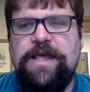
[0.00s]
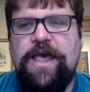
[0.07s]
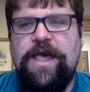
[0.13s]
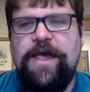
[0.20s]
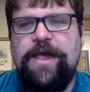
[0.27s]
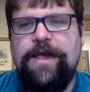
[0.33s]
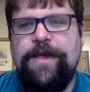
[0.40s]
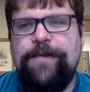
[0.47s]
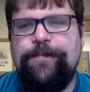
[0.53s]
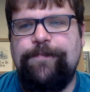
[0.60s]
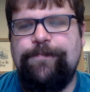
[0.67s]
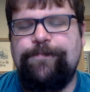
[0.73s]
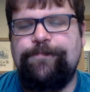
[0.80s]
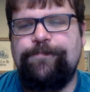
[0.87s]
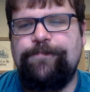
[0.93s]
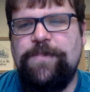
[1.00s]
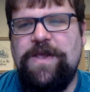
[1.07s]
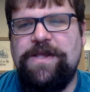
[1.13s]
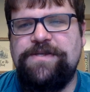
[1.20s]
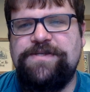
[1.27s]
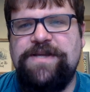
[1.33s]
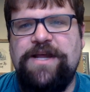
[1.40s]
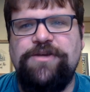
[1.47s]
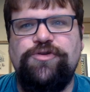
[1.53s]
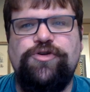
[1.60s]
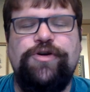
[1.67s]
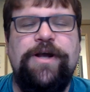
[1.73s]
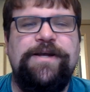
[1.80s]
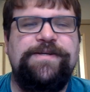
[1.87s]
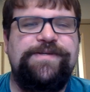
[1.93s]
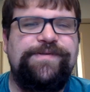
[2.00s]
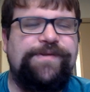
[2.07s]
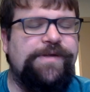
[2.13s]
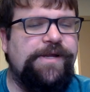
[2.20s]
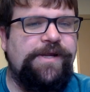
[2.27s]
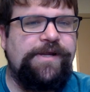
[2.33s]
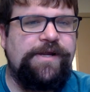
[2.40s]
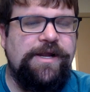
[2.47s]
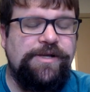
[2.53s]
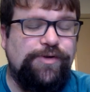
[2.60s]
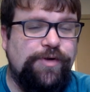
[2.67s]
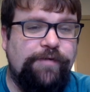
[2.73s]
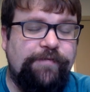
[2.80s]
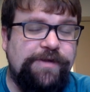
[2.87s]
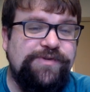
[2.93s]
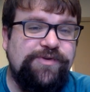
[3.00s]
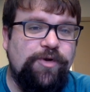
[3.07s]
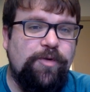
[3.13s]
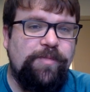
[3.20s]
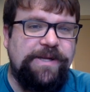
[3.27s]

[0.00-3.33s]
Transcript: Um, it's not just the country of Israel,